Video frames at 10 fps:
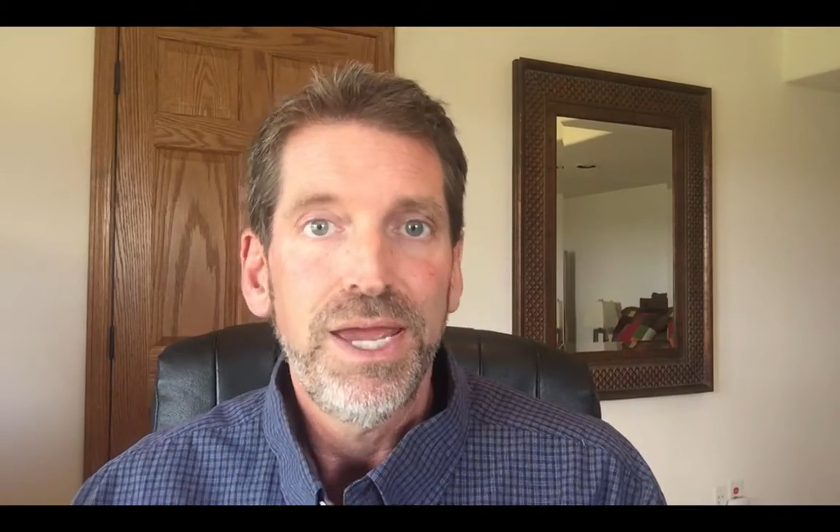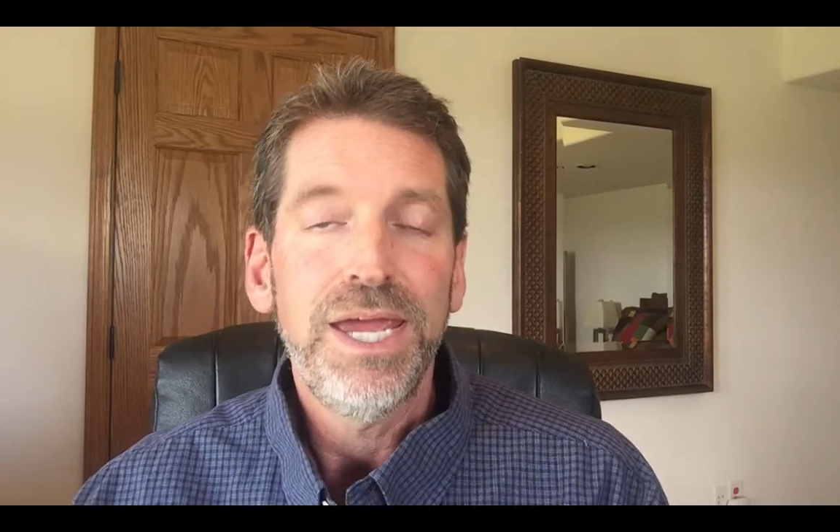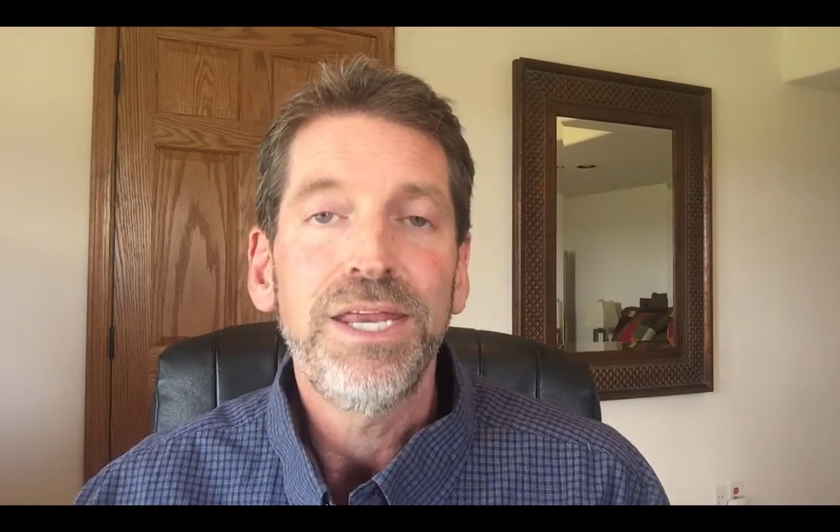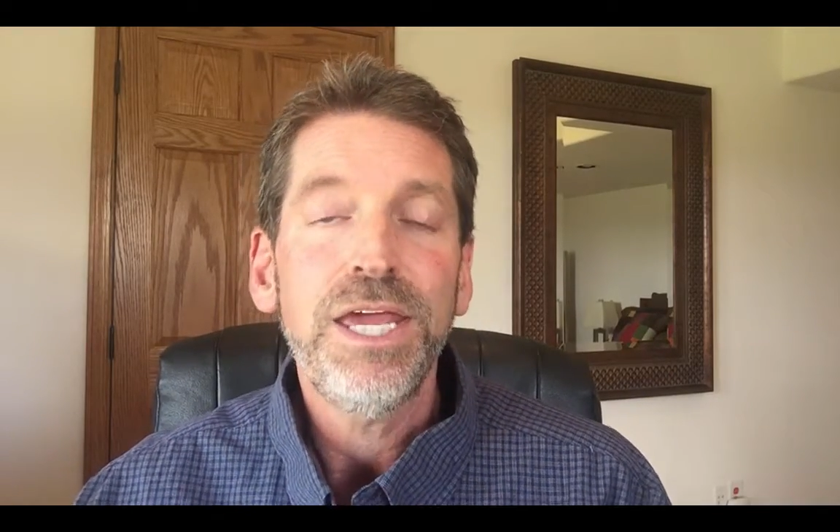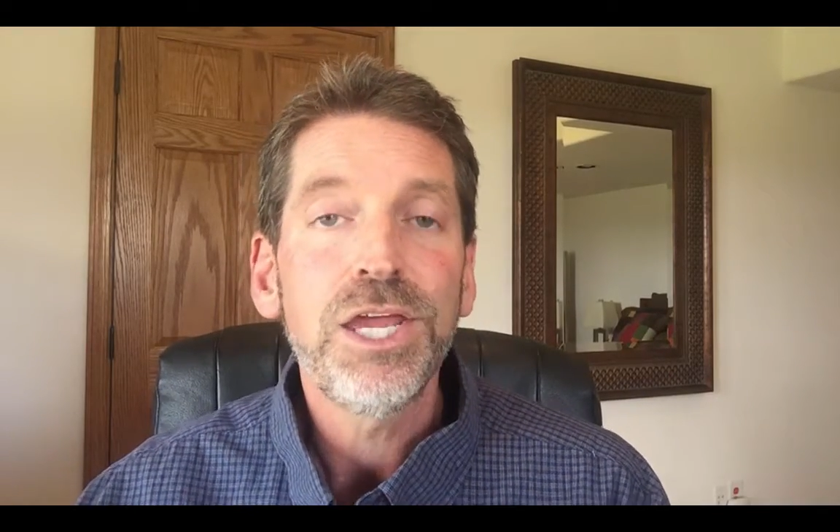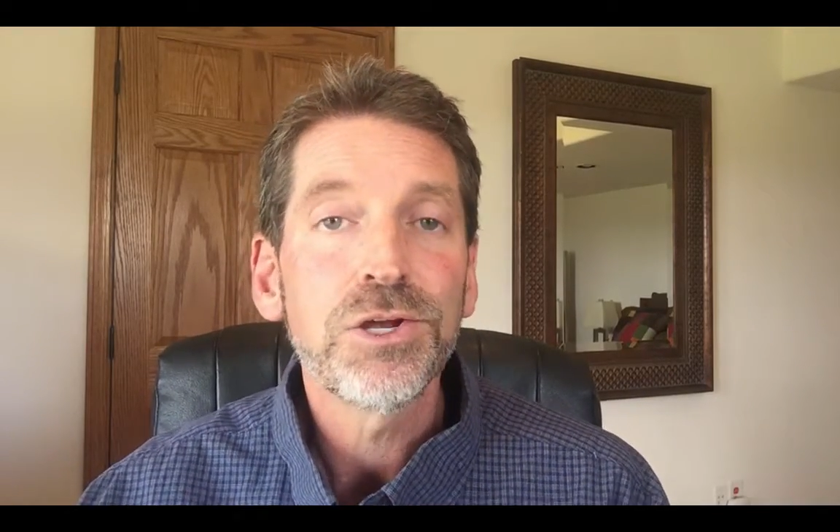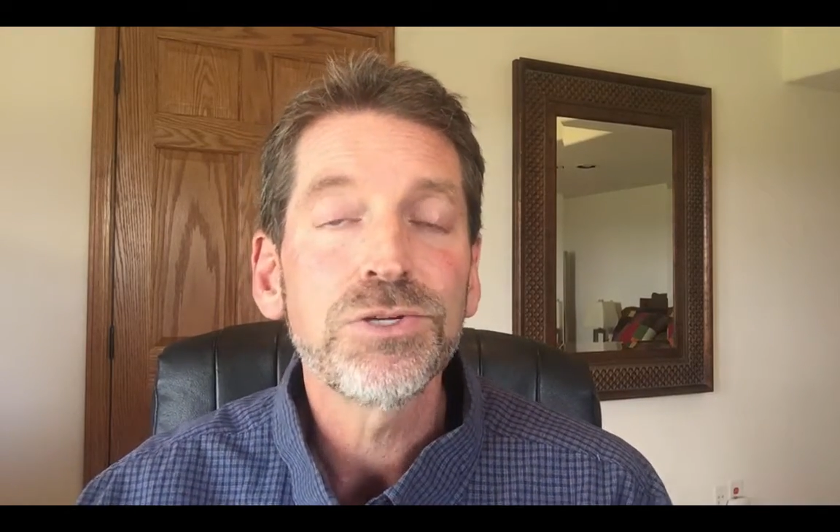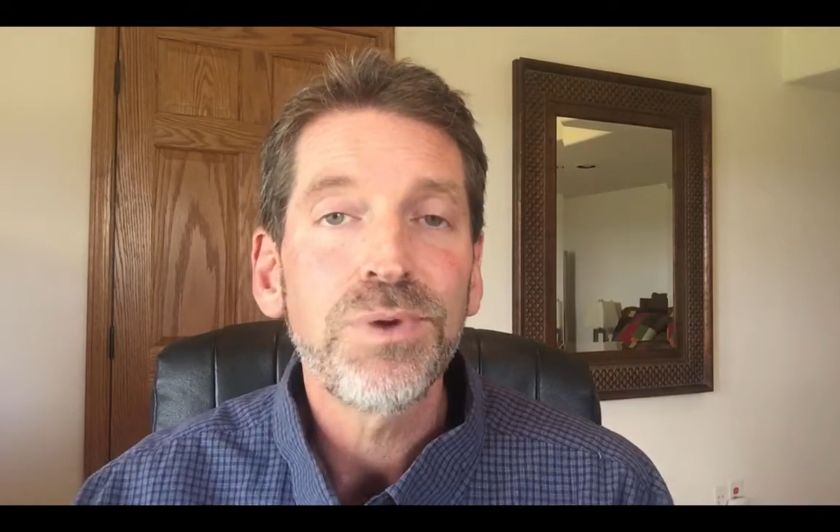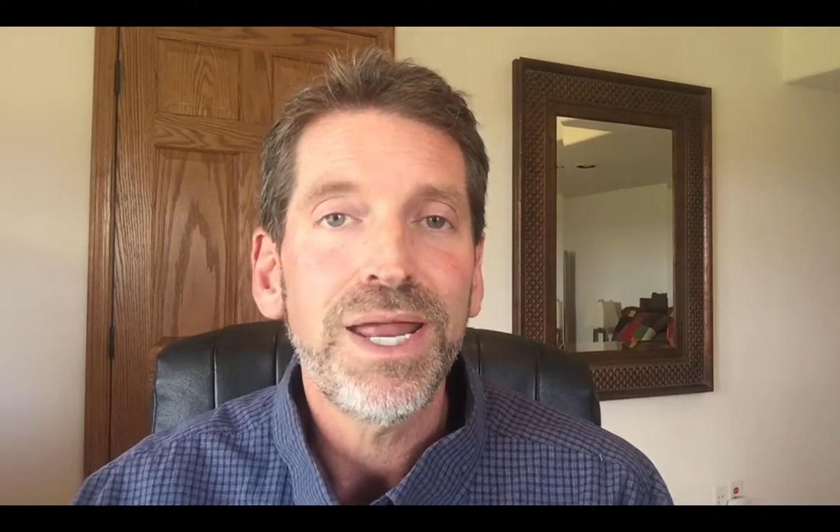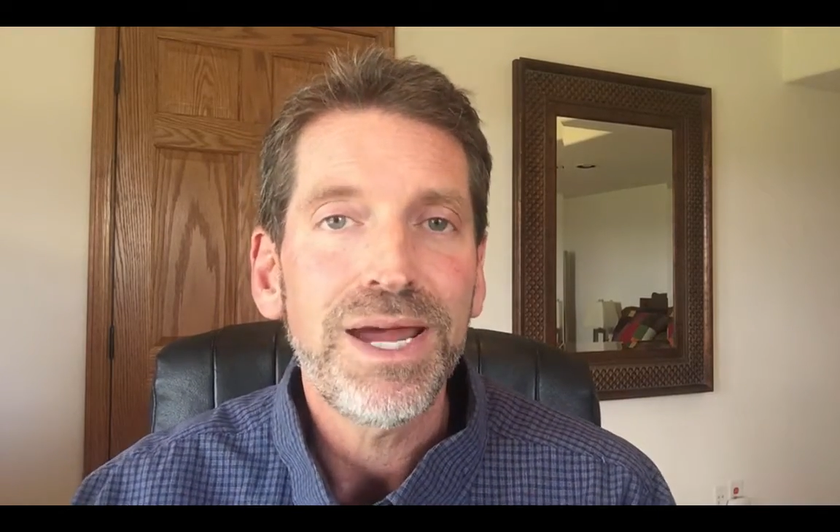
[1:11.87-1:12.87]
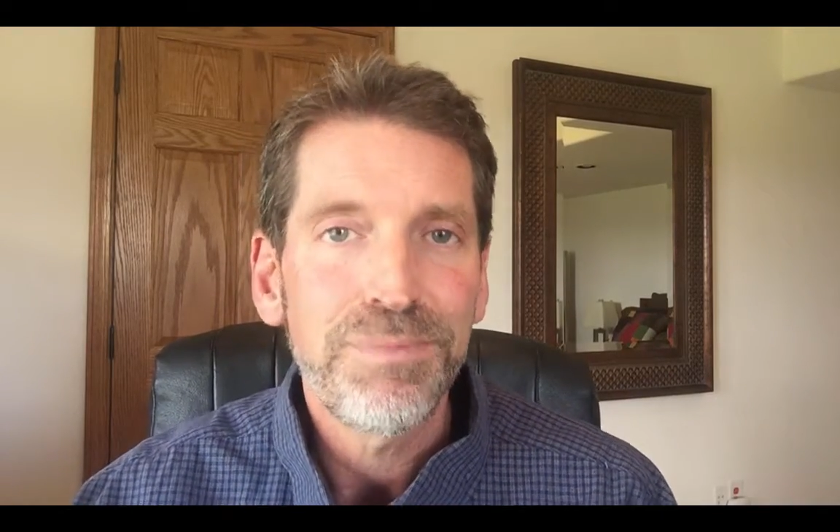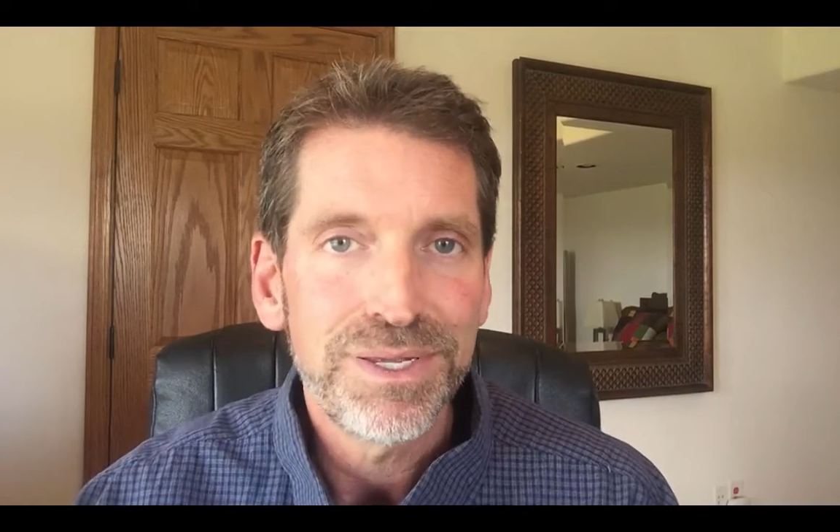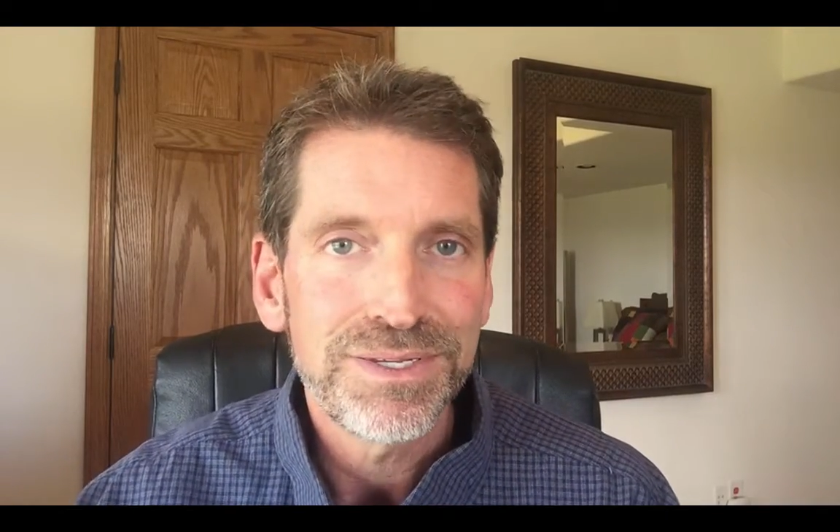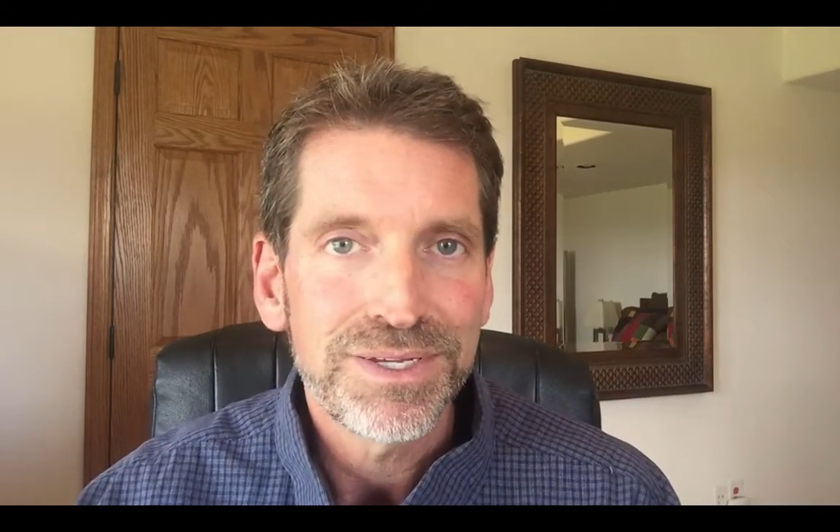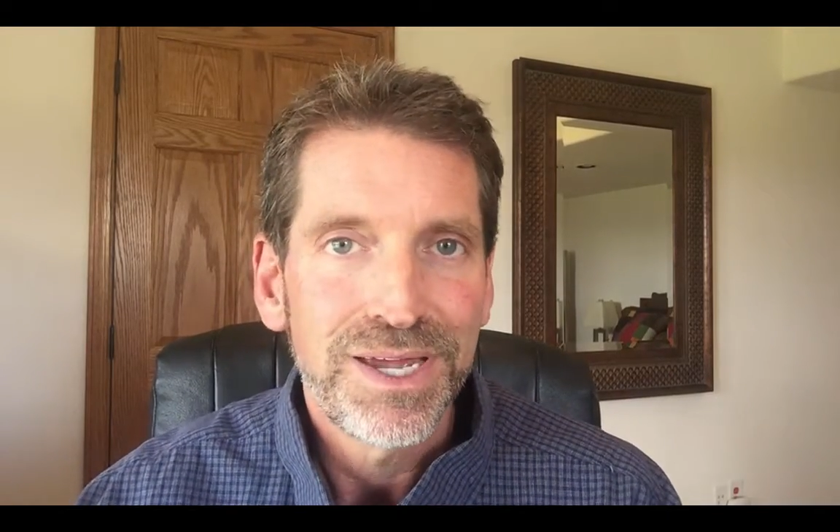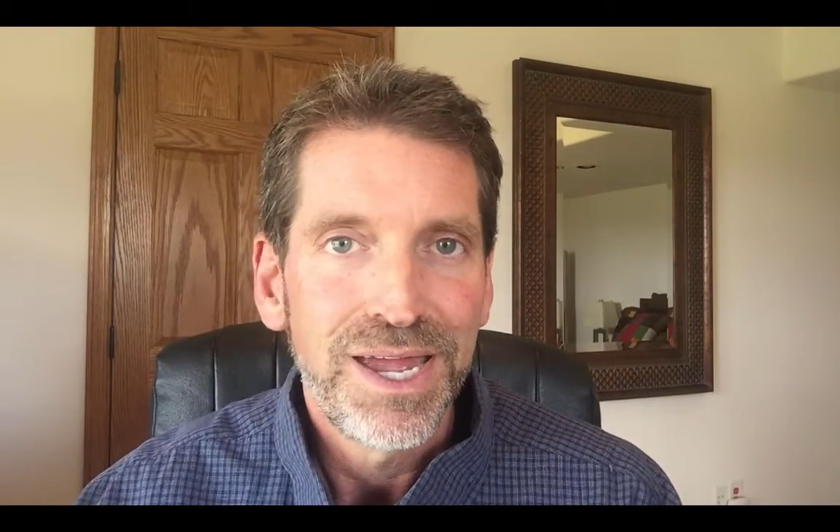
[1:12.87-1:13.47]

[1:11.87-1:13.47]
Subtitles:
And here's what happens.